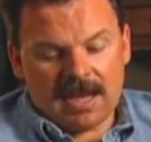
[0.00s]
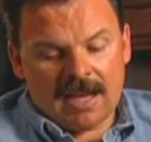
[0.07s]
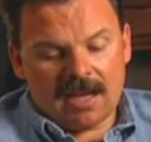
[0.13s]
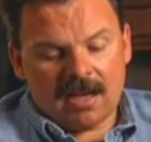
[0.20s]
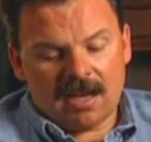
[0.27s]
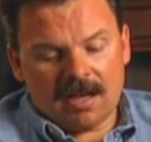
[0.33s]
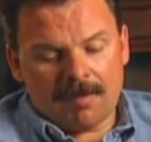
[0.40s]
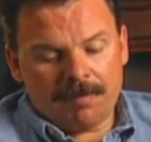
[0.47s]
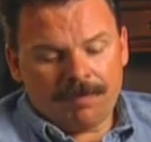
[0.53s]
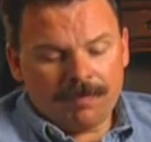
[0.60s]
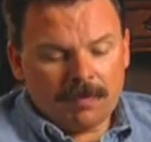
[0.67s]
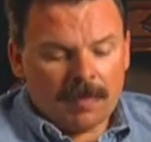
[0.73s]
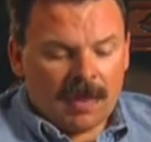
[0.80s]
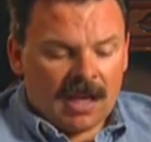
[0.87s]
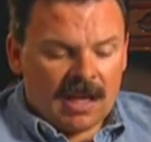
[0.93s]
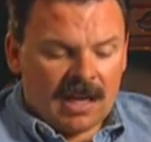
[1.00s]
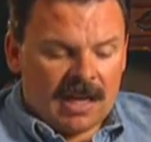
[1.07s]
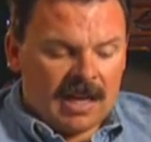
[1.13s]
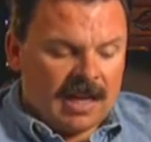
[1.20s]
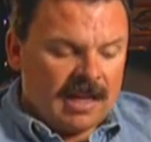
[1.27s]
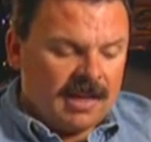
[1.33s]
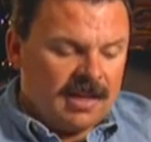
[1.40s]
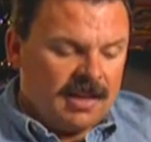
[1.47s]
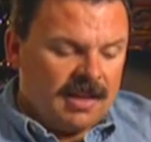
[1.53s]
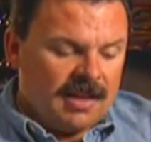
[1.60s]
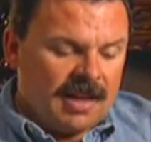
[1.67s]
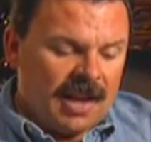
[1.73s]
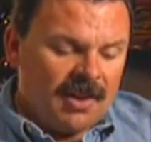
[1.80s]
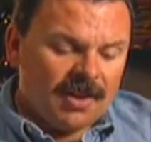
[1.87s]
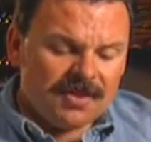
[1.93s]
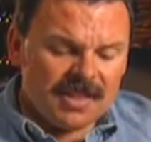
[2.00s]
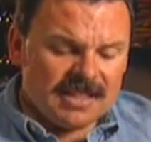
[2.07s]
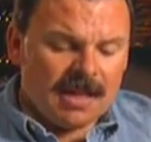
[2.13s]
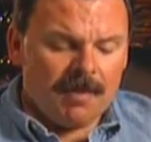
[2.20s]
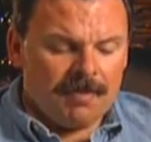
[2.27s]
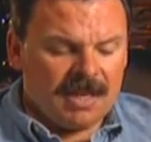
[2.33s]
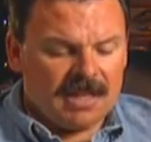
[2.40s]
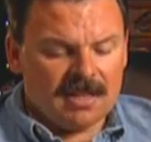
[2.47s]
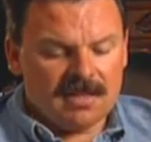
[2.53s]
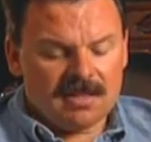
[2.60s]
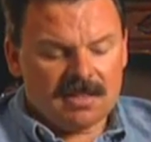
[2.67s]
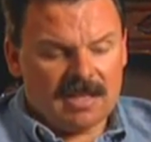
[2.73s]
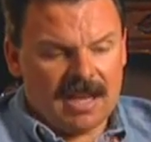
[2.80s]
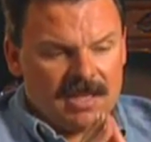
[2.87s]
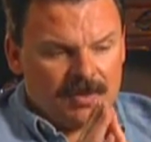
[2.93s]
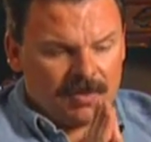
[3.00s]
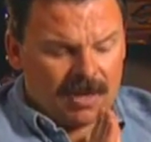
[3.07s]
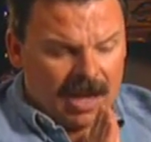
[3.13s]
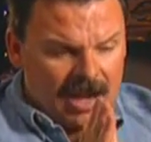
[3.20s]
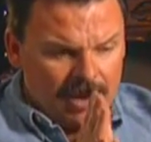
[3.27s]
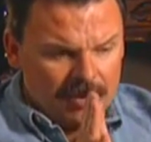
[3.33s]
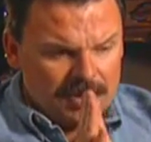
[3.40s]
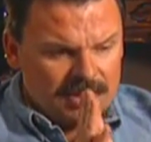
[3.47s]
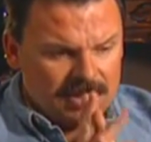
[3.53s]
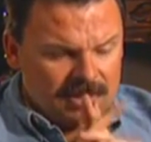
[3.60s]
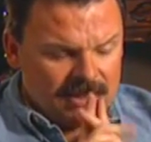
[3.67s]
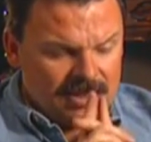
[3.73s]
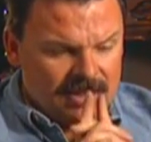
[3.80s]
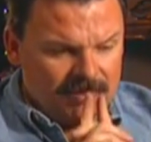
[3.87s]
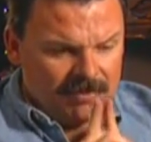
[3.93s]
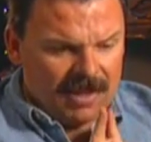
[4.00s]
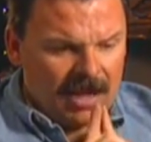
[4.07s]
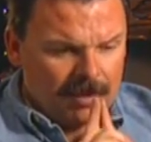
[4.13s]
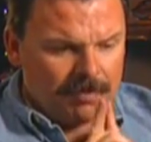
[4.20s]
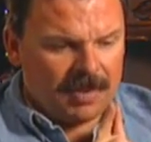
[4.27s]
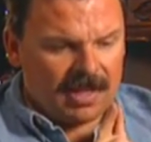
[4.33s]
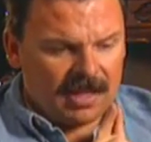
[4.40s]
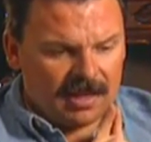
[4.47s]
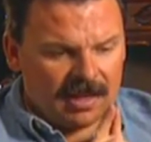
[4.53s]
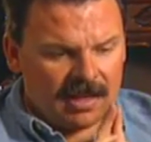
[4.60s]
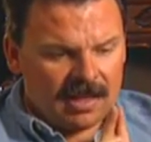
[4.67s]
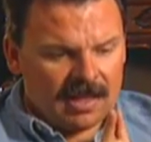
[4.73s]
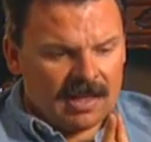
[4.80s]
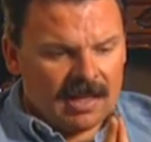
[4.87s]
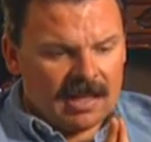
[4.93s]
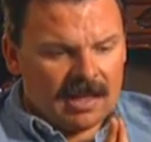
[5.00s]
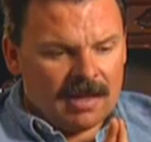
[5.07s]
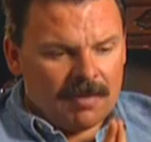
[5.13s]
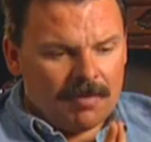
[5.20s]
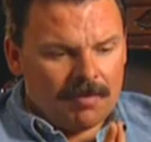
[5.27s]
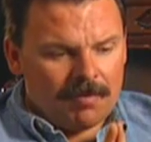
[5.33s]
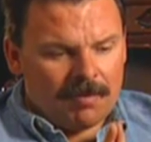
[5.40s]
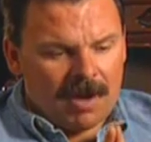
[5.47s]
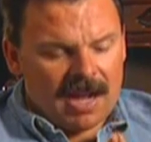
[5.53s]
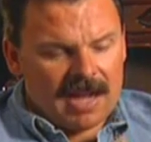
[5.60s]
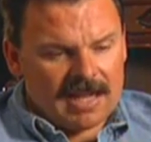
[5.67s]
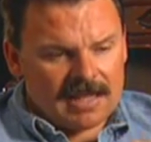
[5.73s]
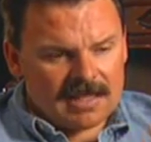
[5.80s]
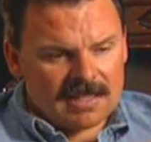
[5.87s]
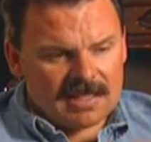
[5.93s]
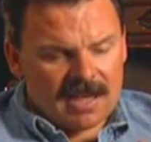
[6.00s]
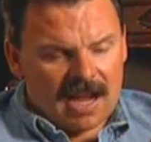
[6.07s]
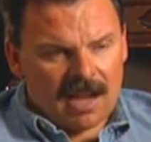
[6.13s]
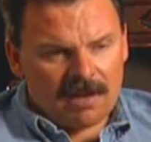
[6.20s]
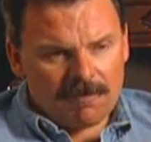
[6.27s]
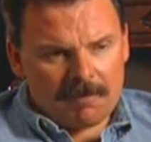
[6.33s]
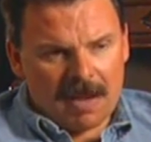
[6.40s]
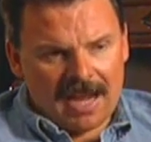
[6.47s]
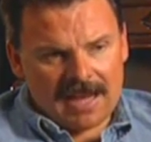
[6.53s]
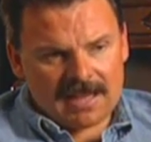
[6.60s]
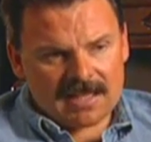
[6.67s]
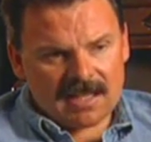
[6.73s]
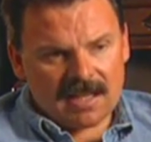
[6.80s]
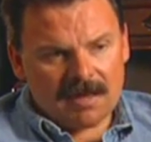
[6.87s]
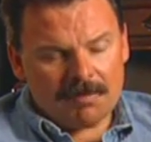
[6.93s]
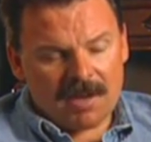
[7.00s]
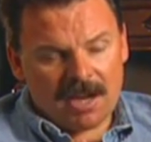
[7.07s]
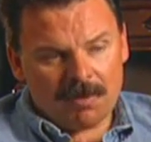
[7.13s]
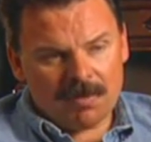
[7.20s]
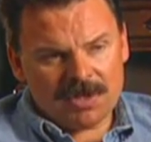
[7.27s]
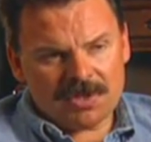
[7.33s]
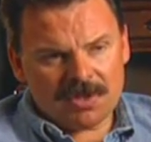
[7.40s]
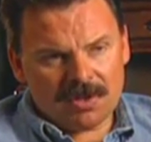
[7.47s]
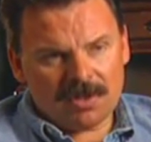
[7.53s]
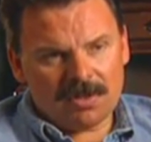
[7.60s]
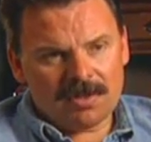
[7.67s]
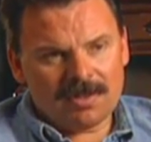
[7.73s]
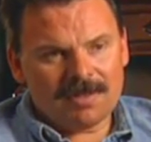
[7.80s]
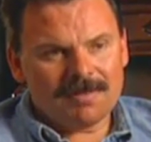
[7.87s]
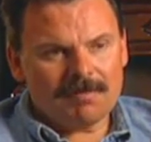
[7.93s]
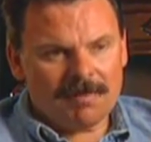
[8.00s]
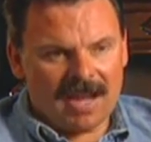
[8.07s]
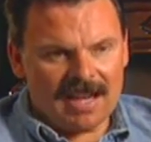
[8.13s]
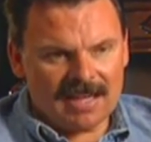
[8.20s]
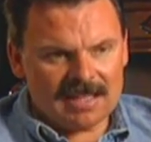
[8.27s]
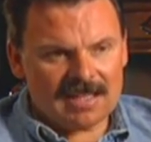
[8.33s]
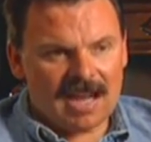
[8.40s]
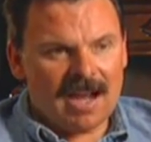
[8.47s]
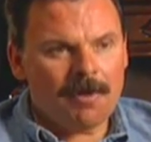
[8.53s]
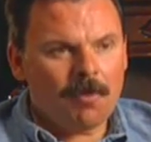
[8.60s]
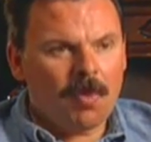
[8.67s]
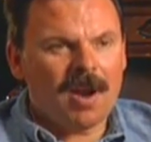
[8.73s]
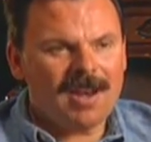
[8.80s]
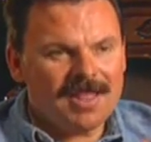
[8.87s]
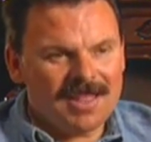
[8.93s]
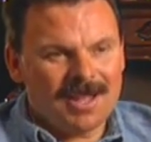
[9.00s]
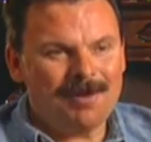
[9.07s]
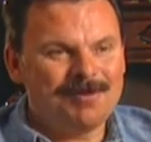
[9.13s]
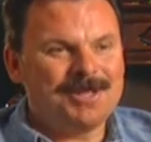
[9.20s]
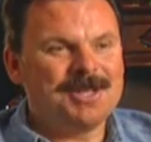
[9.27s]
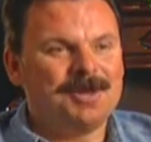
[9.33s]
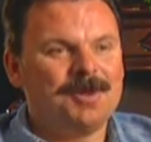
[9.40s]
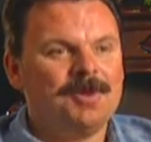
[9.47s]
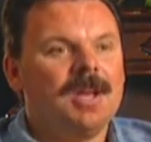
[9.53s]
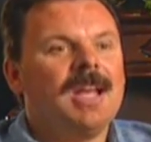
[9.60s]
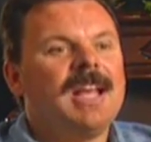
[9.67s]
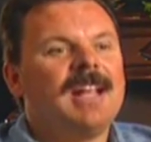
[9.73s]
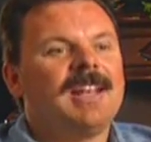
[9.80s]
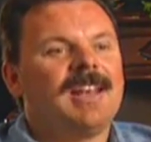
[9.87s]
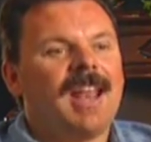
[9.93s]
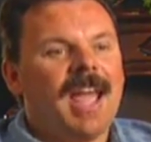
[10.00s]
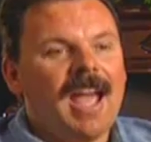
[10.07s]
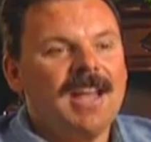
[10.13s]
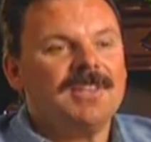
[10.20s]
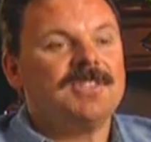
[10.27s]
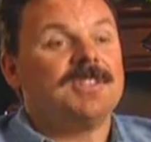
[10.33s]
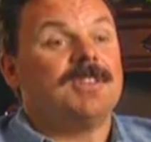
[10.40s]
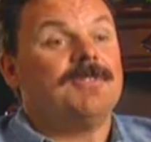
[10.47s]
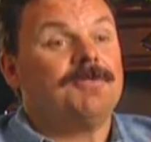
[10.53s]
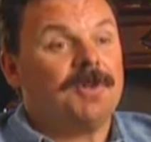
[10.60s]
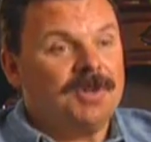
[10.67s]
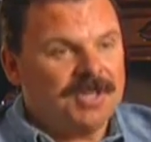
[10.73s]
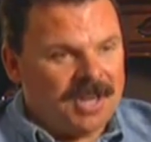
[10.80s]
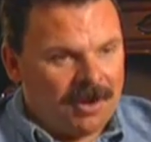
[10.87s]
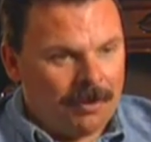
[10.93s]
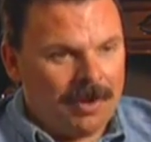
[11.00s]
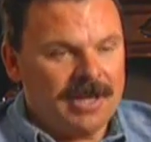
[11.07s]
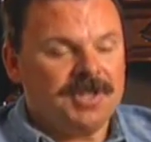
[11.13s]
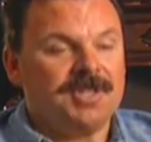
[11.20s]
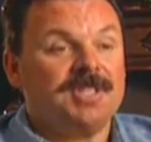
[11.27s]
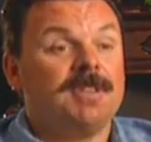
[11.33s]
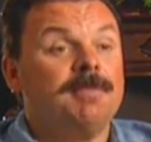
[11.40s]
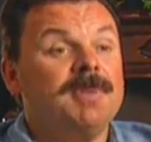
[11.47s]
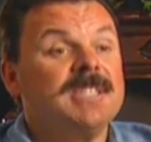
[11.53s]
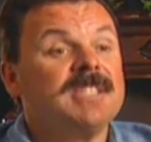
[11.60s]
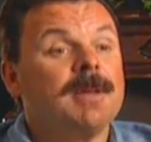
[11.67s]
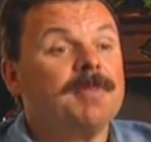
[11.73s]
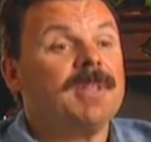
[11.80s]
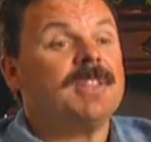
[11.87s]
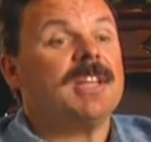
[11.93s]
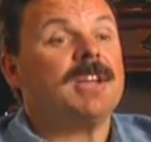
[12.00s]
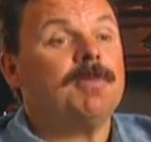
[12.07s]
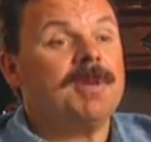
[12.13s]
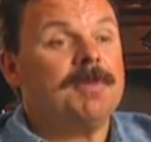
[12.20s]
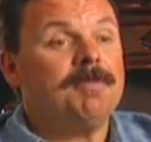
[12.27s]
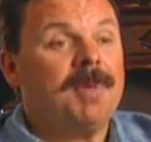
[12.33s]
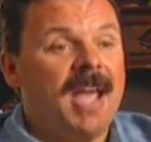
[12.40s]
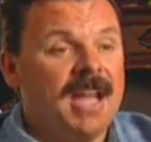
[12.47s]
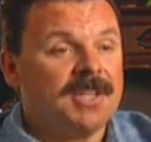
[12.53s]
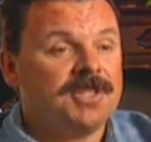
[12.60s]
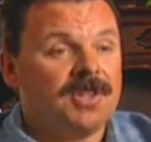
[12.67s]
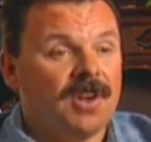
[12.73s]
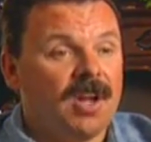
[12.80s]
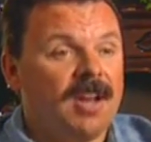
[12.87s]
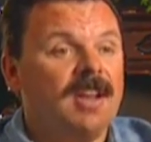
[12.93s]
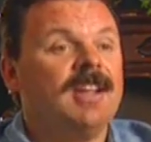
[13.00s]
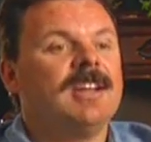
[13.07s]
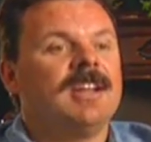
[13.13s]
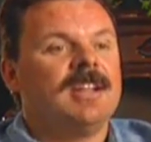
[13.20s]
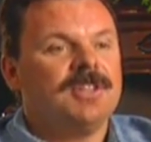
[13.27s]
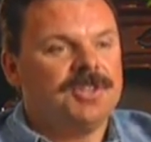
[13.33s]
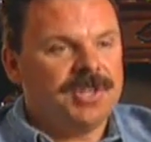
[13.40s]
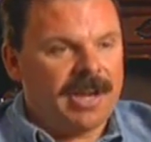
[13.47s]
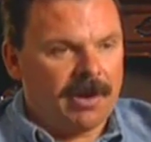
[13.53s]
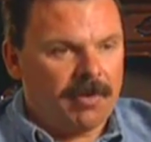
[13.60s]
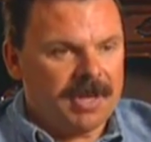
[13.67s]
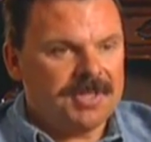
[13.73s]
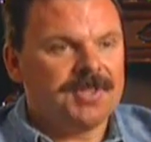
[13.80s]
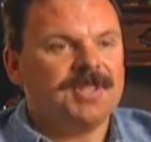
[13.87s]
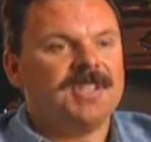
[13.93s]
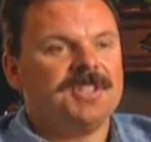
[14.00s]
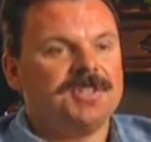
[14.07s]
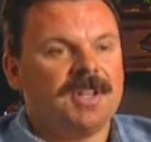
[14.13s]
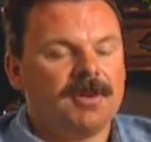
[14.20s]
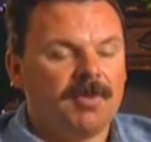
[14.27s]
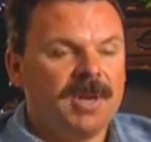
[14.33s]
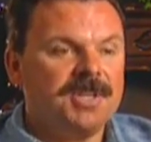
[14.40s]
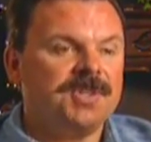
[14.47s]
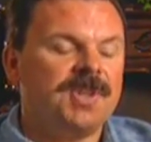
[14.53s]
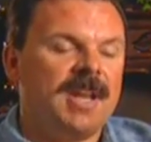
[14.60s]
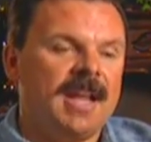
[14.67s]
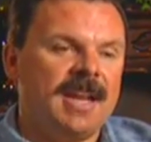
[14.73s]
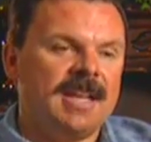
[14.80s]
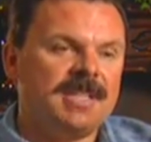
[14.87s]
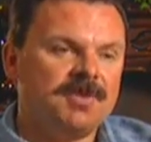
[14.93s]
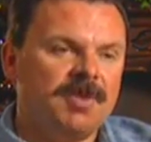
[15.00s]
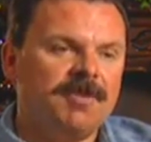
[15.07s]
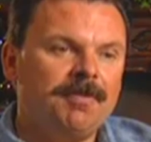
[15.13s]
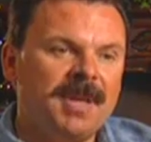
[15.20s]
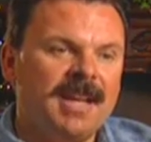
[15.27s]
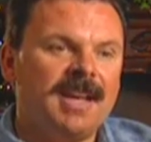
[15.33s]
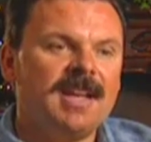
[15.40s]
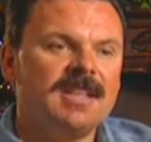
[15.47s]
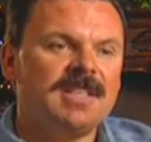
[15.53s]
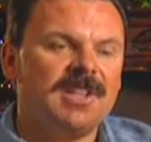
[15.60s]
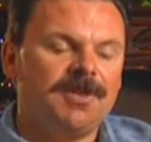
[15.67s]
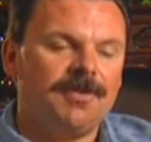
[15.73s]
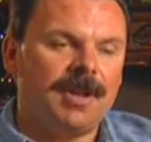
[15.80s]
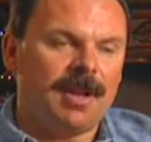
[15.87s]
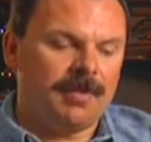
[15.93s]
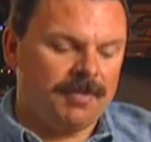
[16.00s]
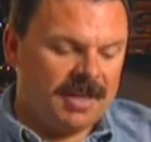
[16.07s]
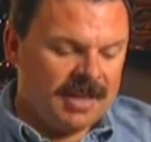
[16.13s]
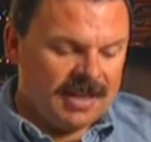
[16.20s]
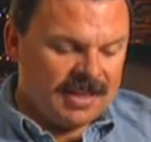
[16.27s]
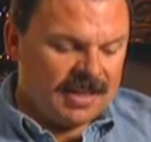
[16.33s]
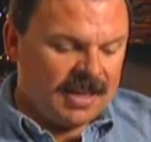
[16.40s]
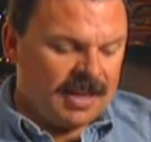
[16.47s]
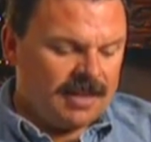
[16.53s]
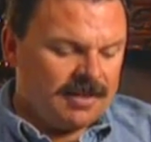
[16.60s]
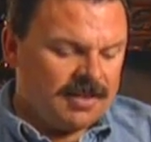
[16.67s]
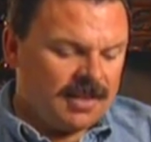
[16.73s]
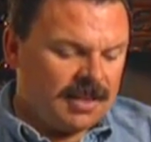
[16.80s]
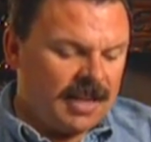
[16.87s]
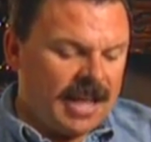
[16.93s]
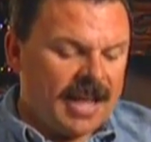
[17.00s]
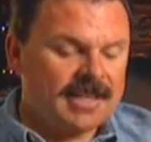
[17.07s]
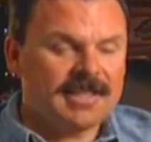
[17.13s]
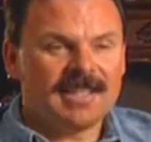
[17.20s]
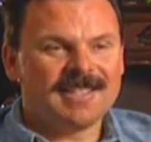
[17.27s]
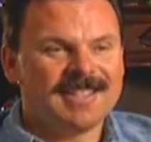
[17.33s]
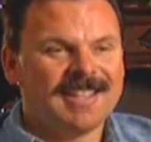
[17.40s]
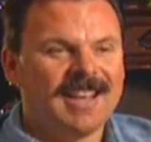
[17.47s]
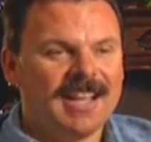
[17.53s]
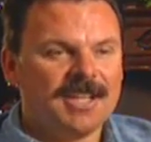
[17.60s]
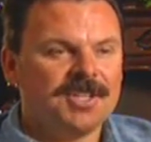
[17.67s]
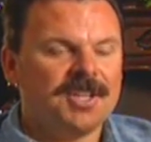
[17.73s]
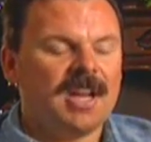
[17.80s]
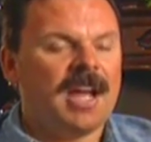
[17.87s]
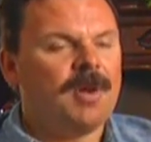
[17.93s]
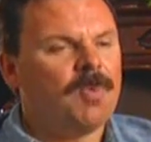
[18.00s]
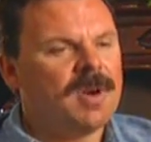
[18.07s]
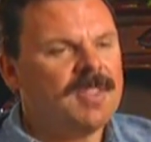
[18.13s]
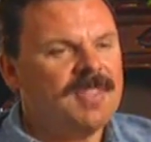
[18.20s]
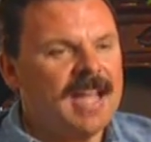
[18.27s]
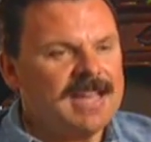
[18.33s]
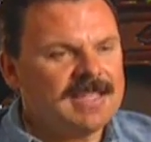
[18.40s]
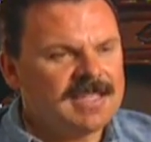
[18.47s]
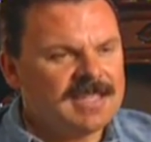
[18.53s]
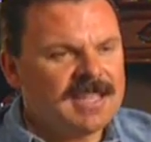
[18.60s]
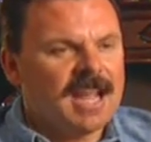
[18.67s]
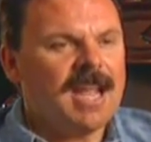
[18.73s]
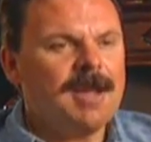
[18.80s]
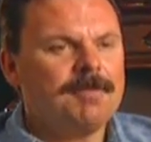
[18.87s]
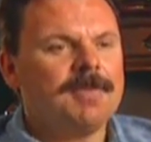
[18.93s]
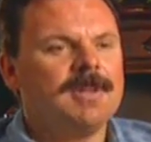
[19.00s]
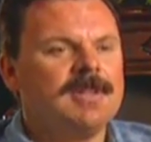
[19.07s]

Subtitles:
And I looked this up because as I was developing my style of painting in my original paintings, I wanted them to last for generations and be something that could be passed on generation to generation. And as we've begun to develop the classics collection, I wanted that same